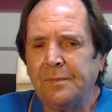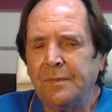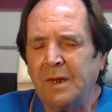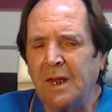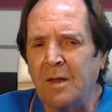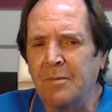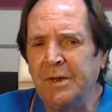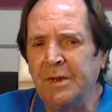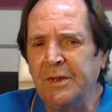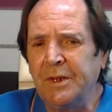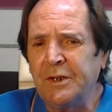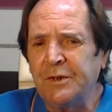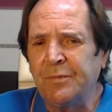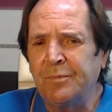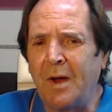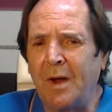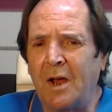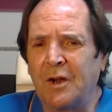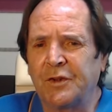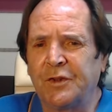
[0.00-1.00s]
I mean, this
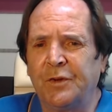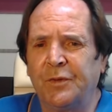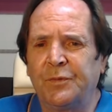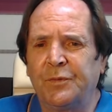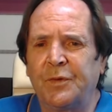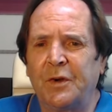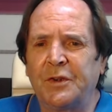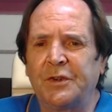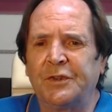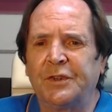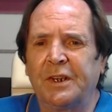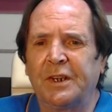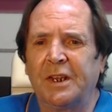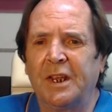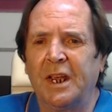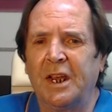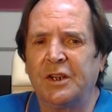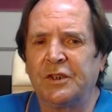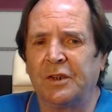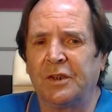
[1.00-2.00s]
marked the first
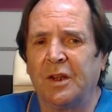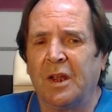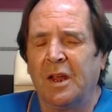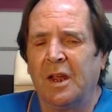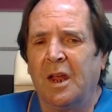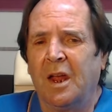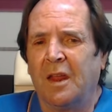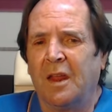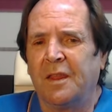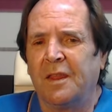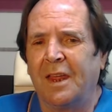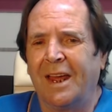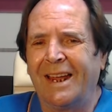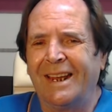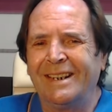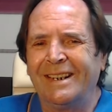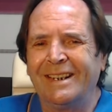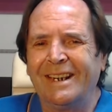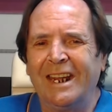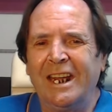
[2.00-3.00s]
occasion that
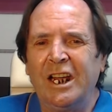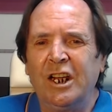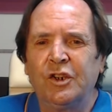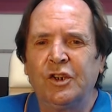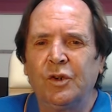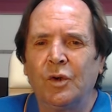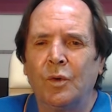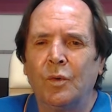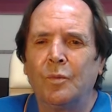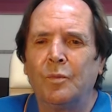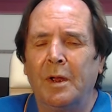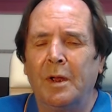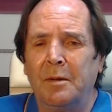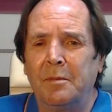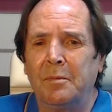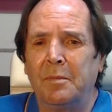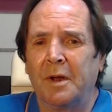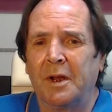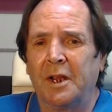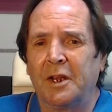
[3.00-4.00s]
a NATO
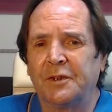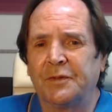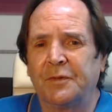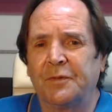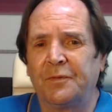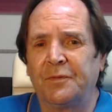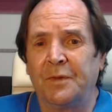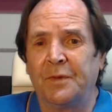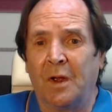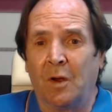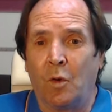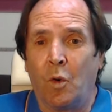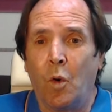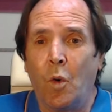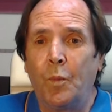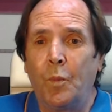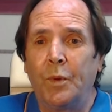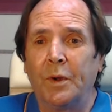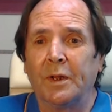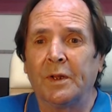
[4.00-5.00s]
member has
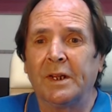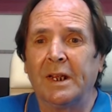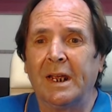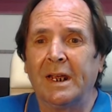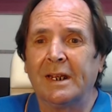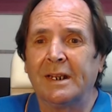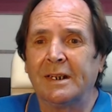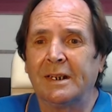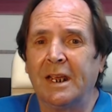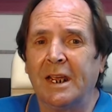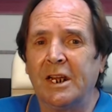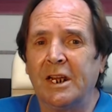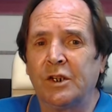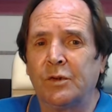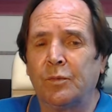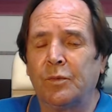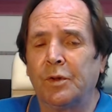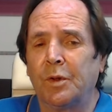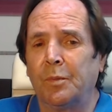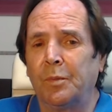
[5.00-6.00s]
openly
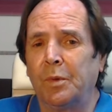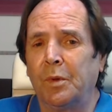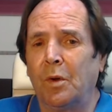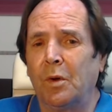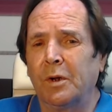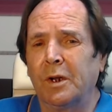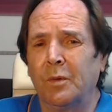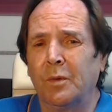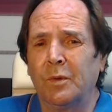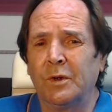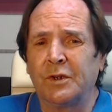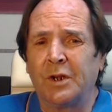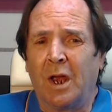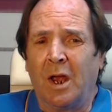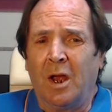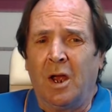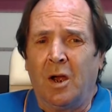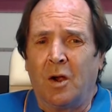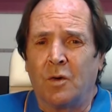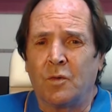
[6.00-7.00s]
engaged with a bloc in which
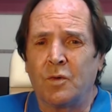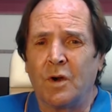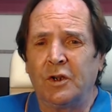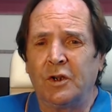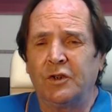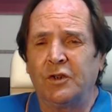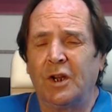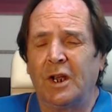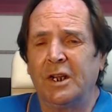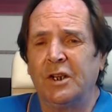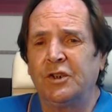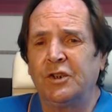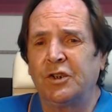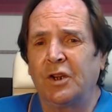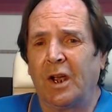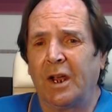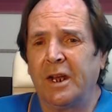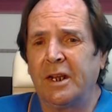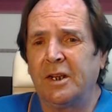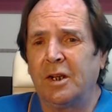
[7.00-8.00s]
Russia and
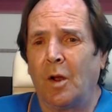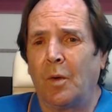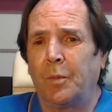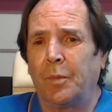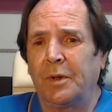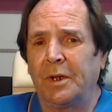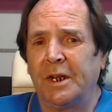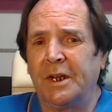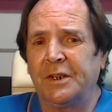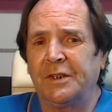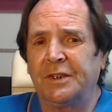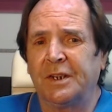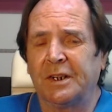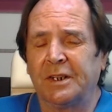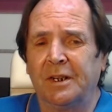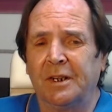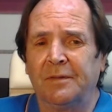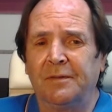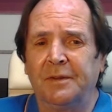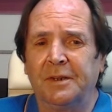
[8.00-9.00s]
China play
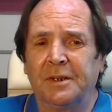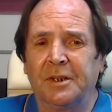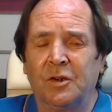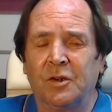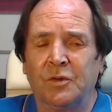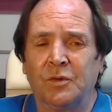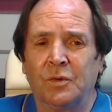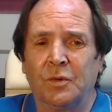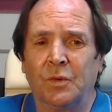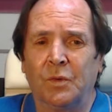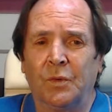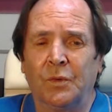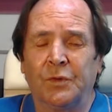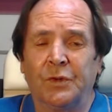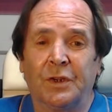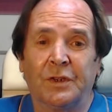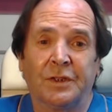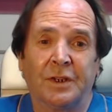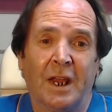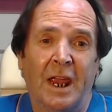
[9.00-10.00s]
significant
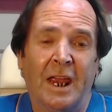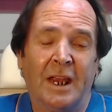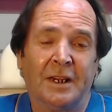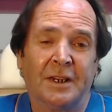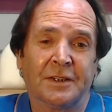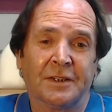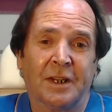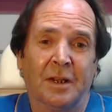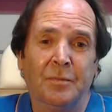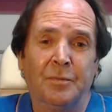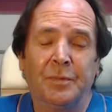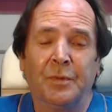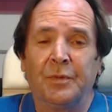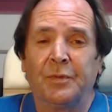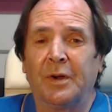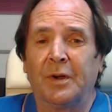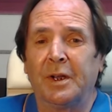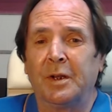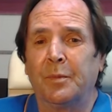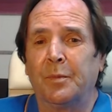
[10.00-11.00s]
roles, as
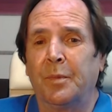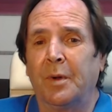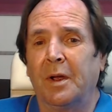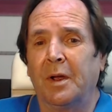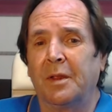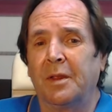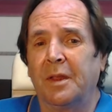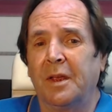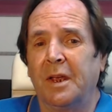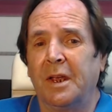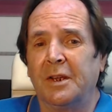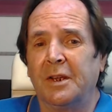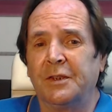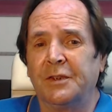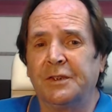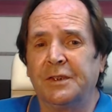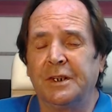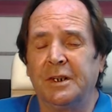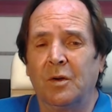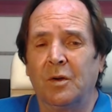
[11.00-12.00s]
exemplified by the
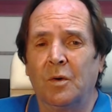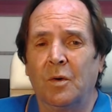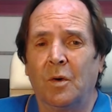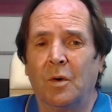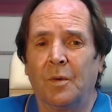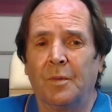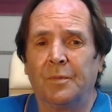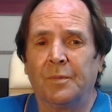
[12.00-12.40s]
SCO.